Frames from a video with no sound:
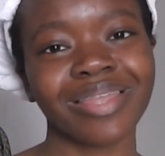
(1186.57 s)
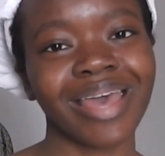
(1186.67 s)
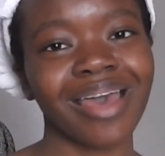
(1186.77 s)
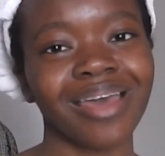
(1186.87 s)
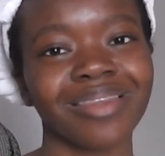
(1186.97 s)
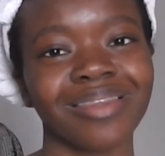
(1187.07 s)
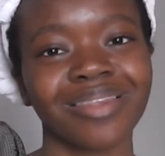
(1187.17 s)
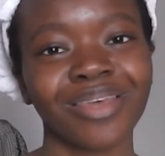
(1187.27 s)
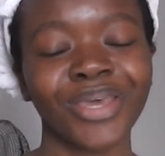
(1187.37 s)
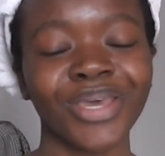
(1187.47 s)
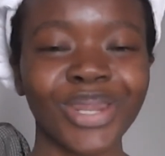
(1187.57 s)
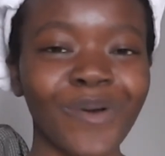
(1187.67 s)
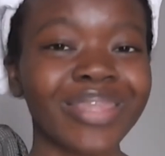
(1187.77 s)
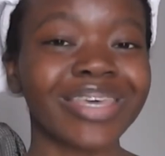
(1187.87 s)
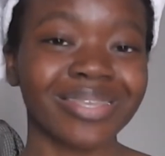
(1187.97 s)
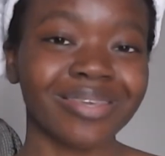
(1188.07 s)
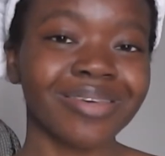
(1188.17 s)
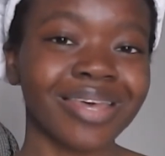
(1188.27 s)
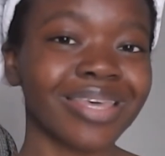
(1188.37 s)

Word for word: then you know I think it's good.